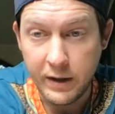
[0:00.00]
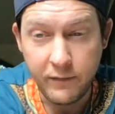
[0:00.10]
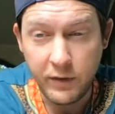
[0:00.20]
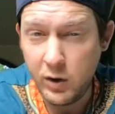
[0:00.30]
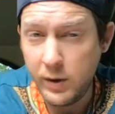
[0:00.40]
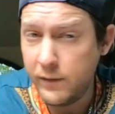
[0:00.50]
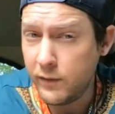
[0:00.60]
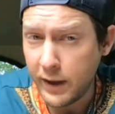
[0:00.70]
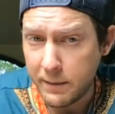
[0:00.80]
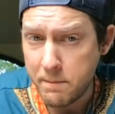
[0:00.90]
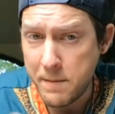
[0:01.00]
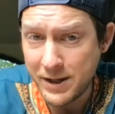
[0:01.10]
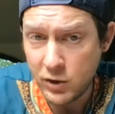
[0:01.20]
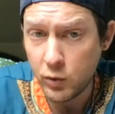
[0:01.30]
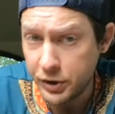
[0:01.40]
Giving you even like
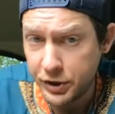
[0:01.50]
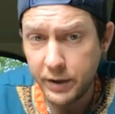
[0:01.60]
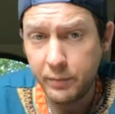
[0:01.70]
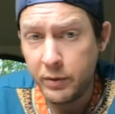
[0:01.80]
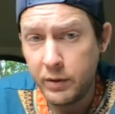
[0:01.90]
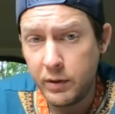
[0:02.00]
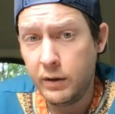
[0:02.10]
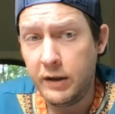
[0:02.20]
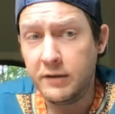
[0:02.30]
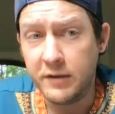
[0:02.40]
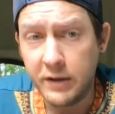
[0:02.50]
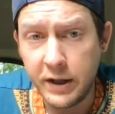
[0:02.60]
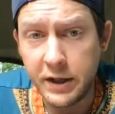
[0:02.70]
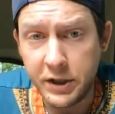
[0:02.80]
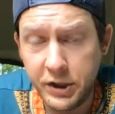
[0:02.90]
mentorship isn't
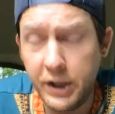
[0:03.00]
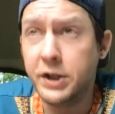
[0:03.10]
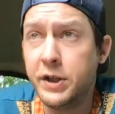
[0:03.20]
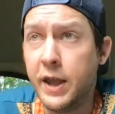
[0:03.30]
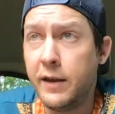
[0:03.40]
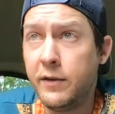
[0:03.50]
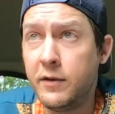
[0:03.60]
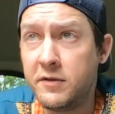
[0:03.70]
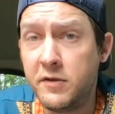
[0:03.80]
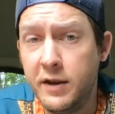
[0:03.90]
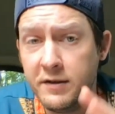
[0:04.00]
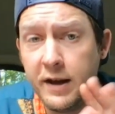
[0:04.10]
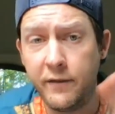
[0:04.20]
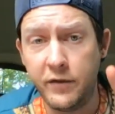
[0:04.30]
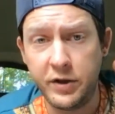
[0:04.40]
going to change that. There's things
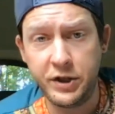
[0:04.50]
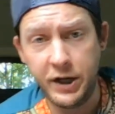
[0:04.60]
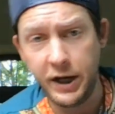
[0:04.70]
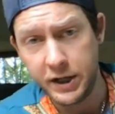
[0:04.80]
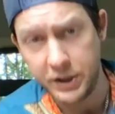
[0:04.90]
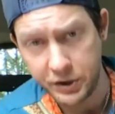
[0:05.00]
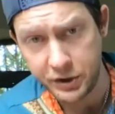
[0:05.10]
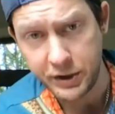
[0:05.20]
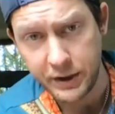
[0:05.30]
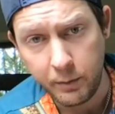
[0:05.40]
that have to change